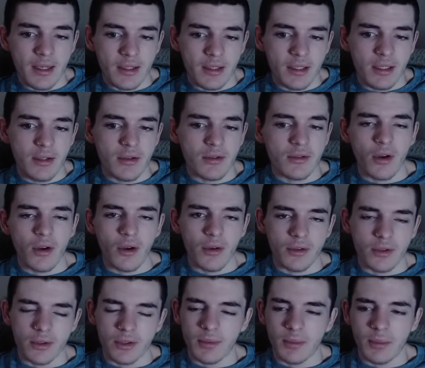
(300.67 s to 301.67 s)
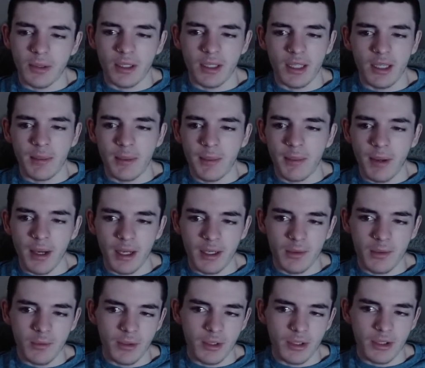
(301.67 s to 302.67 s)
here's also something to keep in mind,
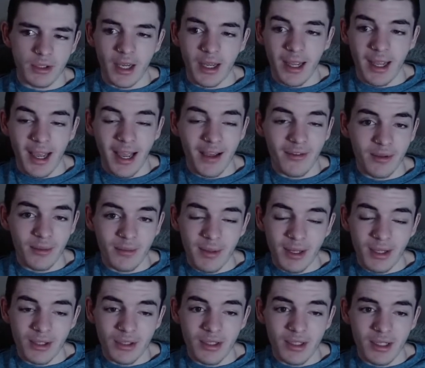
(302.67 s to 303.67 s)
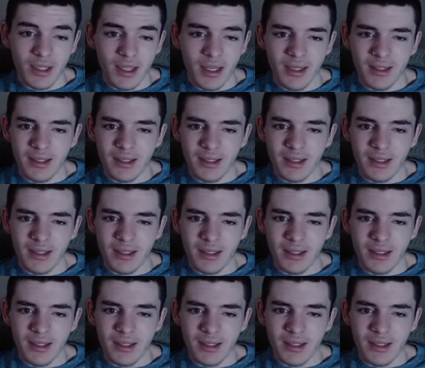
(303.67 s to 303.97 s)
which I haven't mentioned yet,